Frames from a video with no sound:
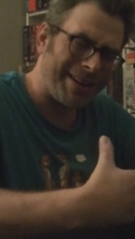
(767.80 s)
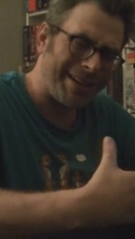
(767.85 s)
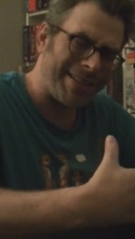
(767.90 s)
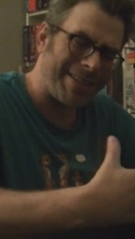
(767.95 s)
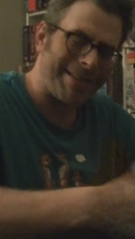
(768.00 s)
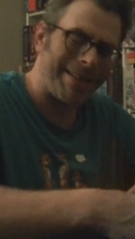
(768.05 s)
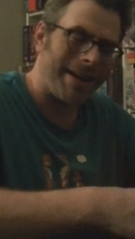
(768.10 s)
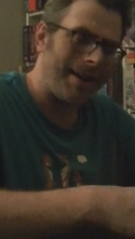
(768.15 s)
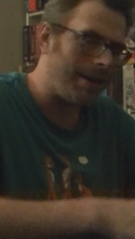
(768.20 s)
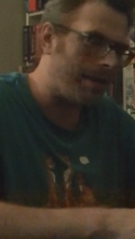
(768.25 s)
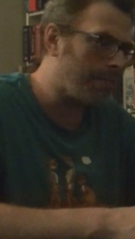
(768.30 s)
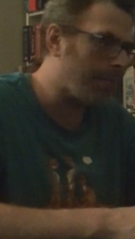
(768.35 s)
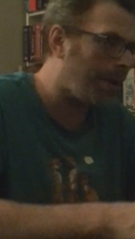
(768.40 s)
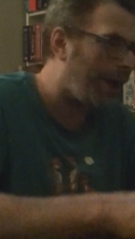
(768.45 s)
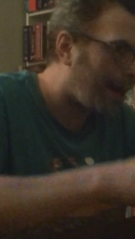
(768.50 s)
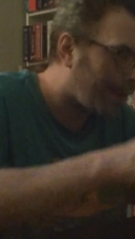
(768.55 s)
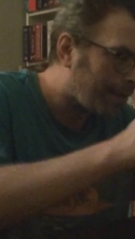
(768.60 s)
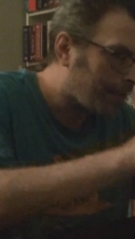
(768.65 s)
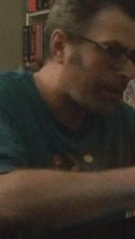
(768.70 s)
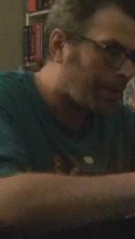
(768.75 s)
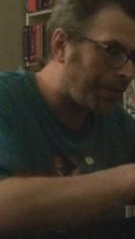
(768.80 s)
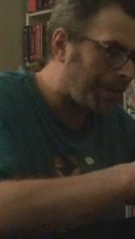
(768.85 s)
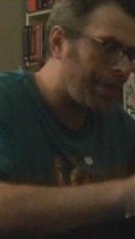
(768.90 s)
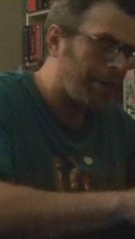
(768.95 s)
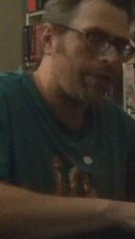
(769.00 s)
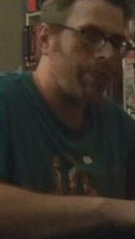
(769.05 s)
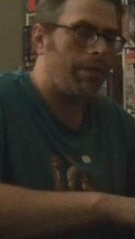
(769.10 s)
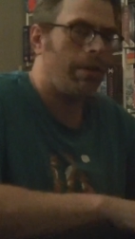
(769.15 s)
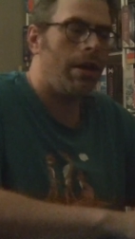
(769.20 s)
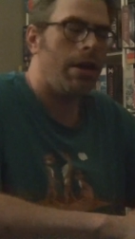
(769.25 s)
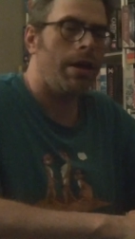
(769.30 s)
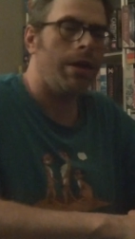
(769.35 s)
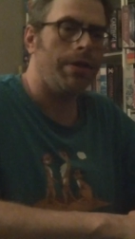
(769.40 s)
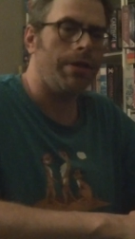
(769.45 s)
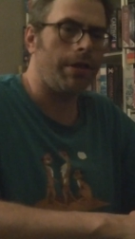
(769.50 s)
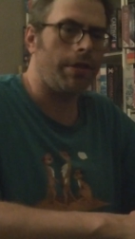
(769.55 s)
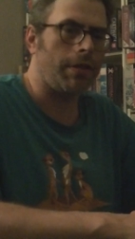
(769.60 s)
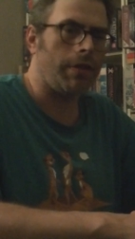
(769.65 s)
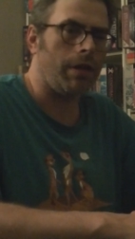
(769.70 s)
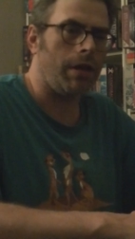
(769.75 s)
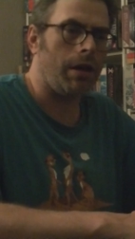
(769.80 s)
as tight as possible this this will